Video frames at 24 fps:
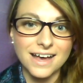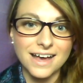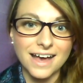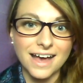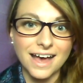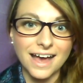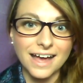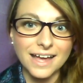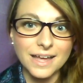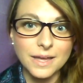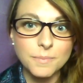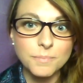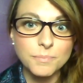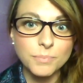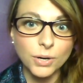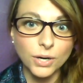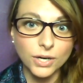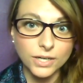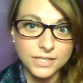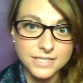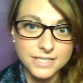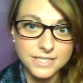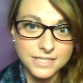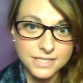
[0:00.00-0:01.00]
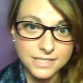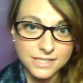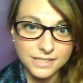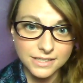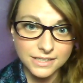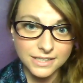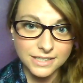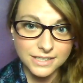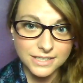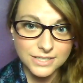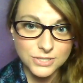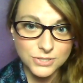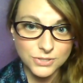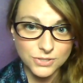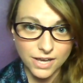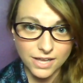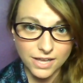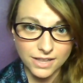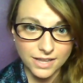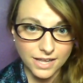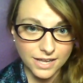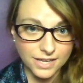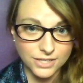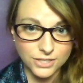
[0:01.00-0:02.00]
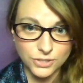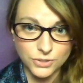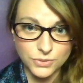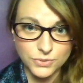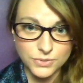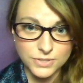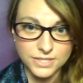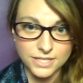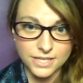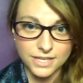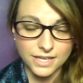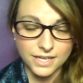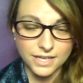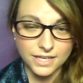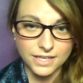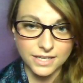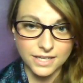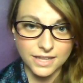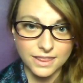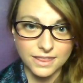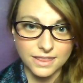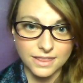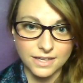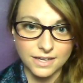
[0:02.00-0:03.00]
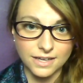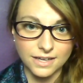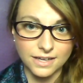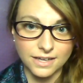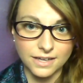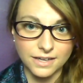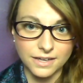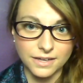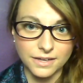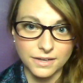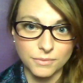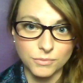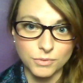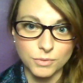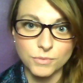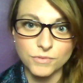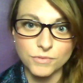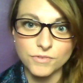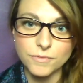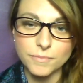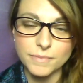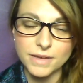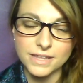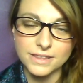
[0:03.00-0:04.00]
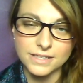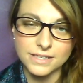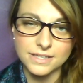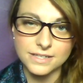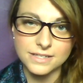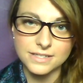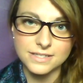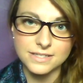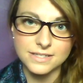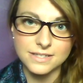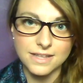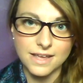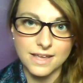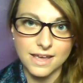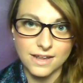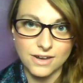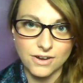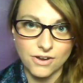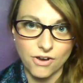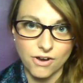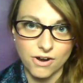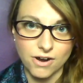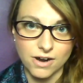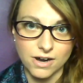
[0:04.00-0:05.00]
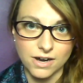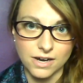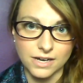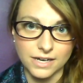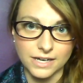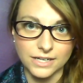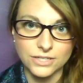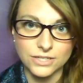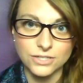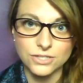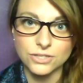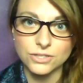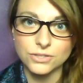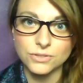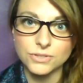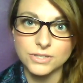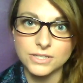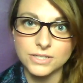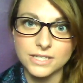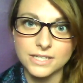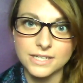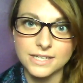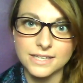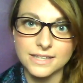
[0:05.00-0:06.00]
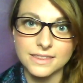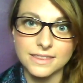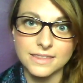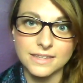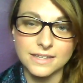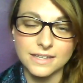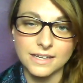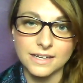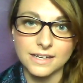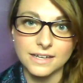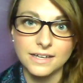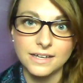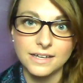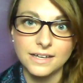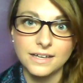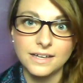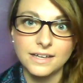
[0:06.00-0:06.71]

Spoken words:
I personally do not like using the removal methods that are included in the